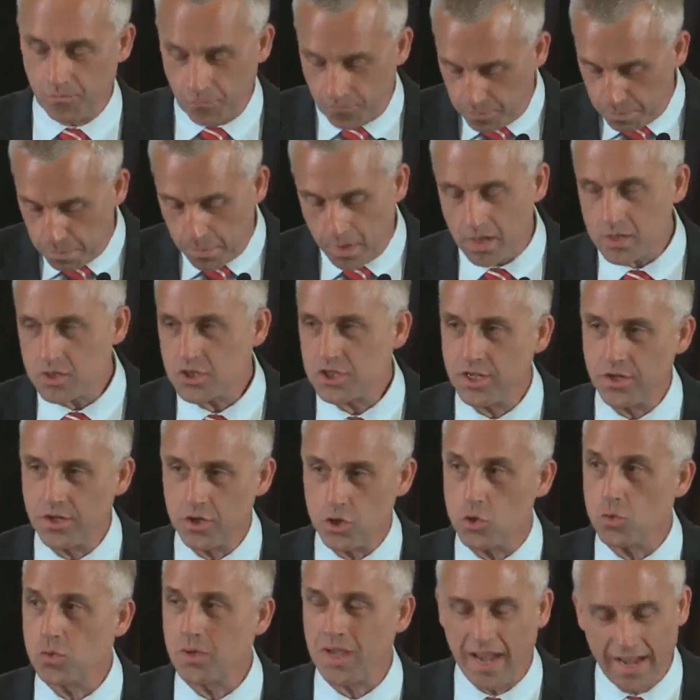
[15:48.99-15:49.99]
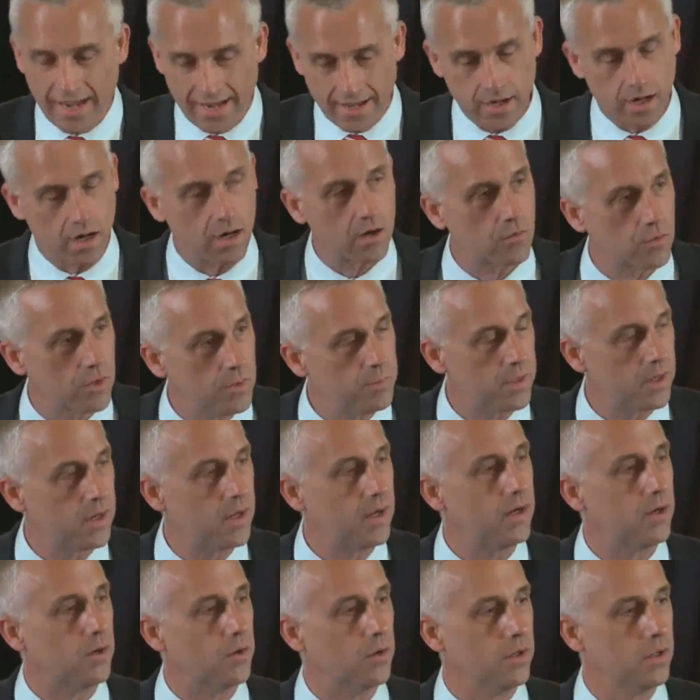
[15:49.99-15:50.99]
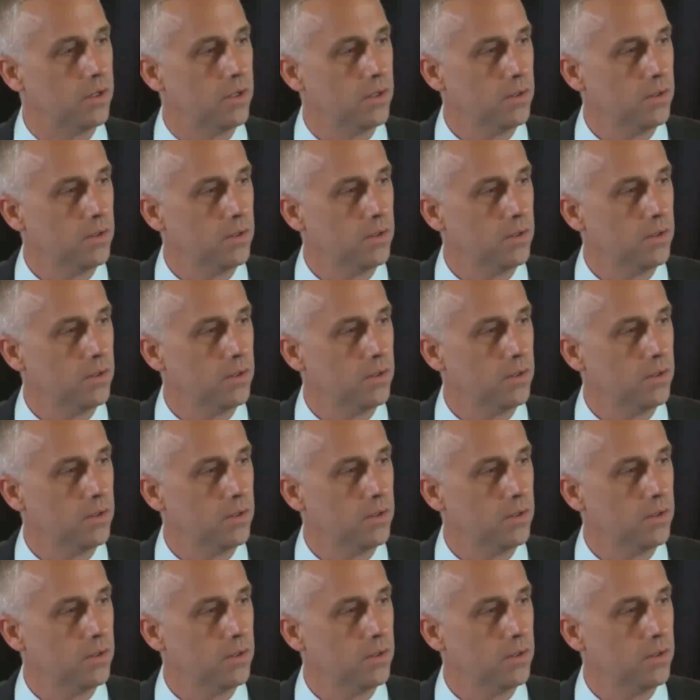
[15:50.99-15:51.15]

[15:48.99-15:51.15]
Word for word: much that you cannot rip it out